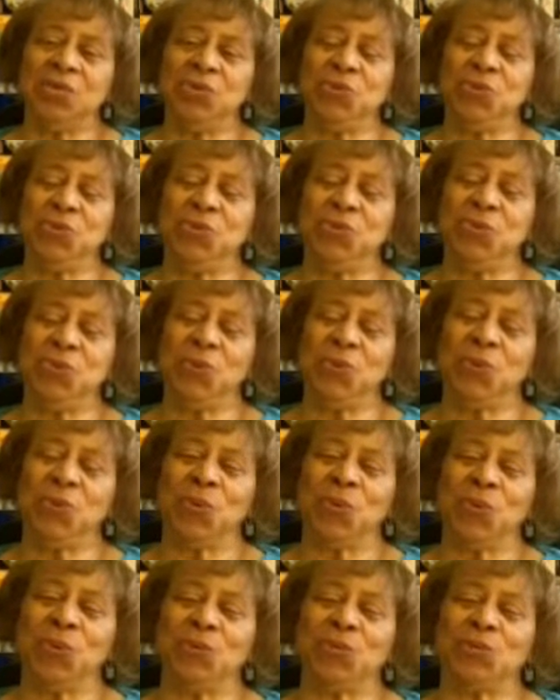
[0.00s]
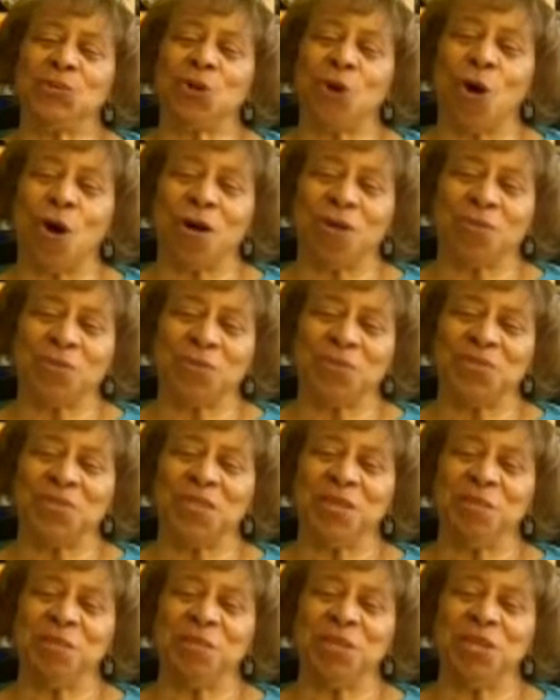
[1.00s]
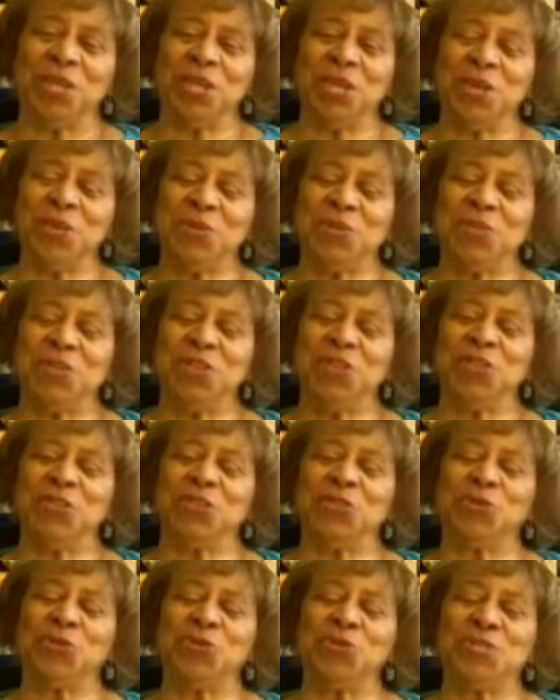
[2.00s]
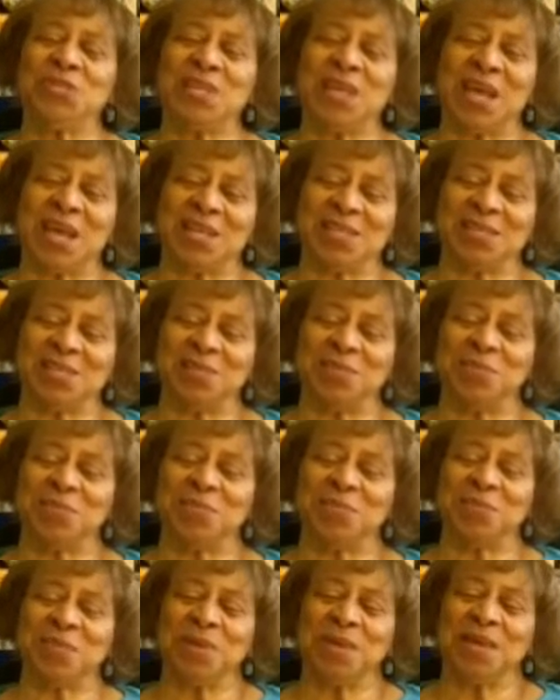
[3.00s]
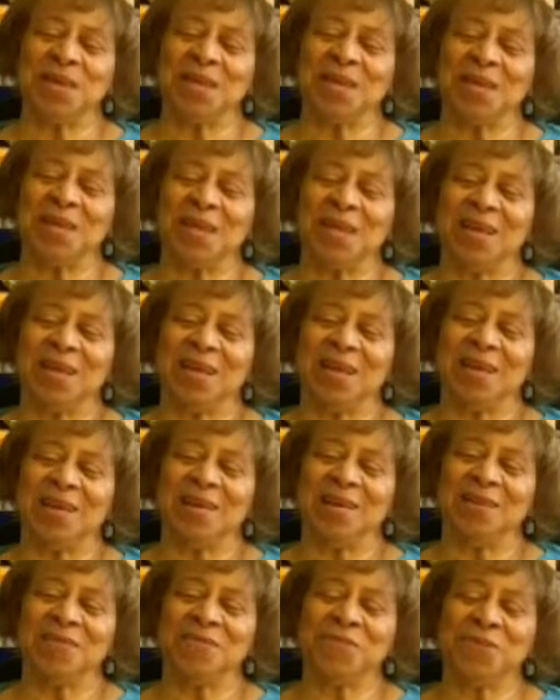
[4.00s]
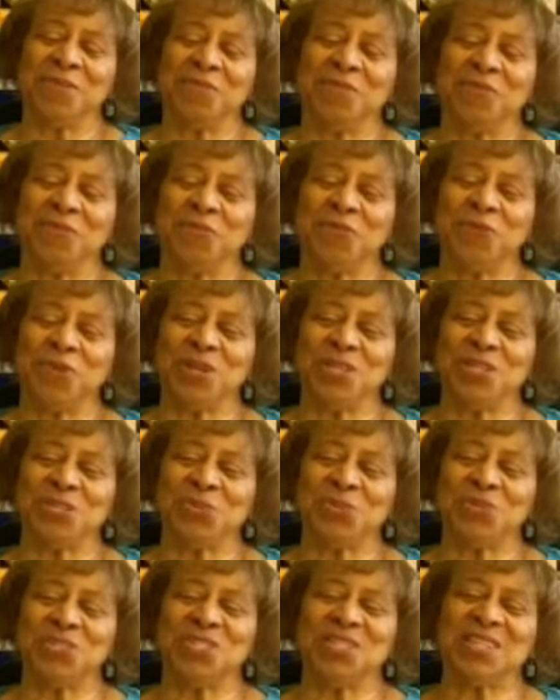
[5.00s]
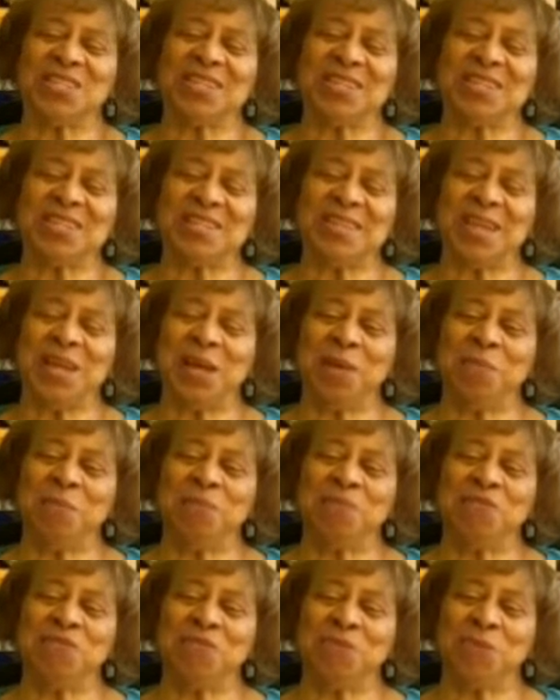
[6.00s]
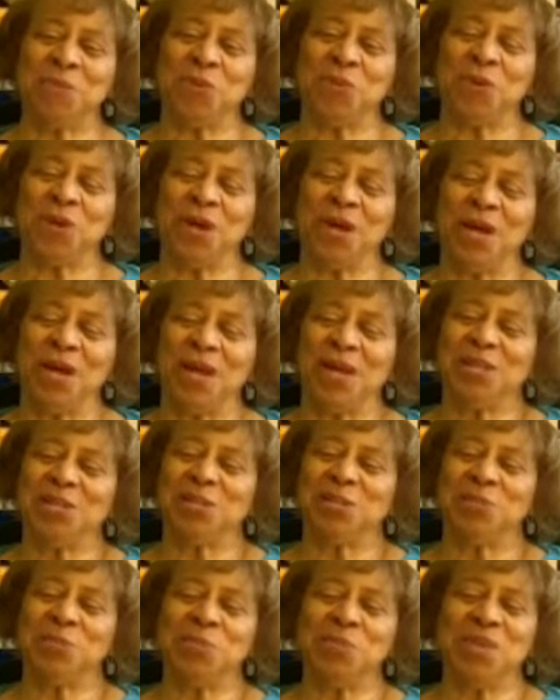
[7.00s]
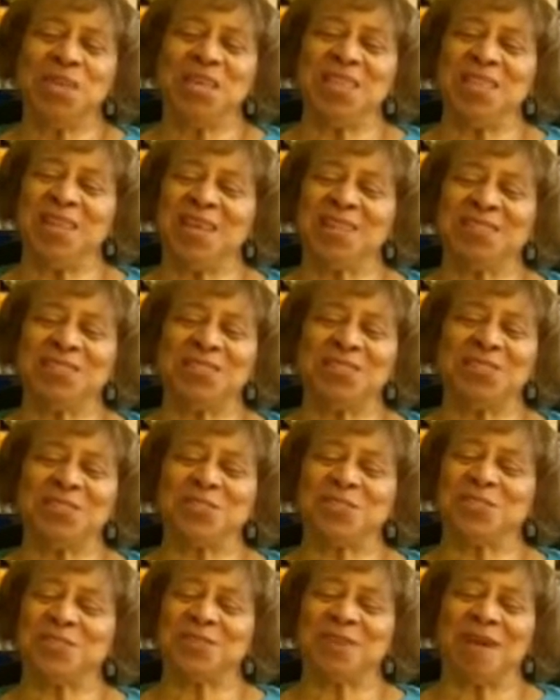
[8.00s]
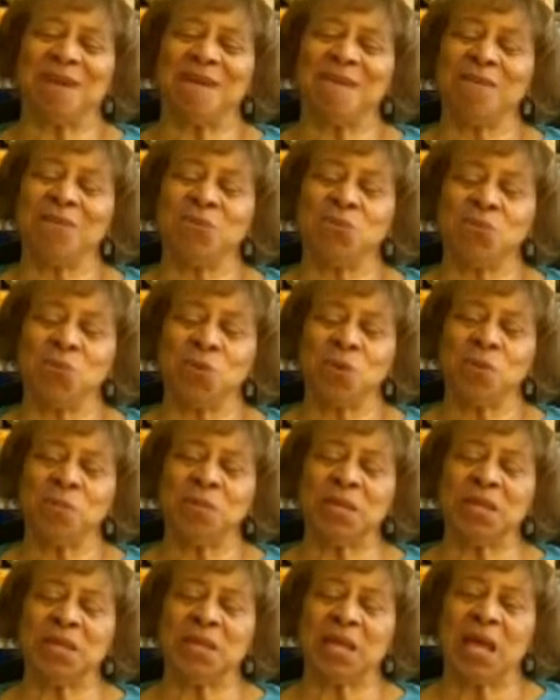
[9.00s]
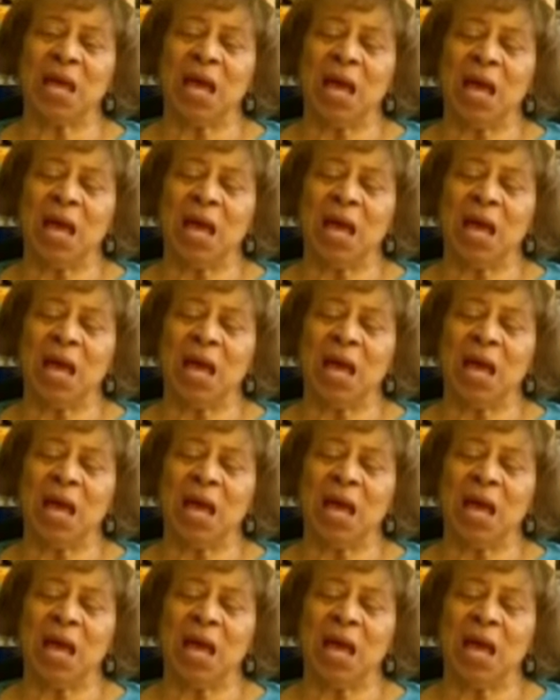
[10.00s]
you talk with them and hear the enthusiasm of their voice, which they didn't have before. To me, that's just heartwarming.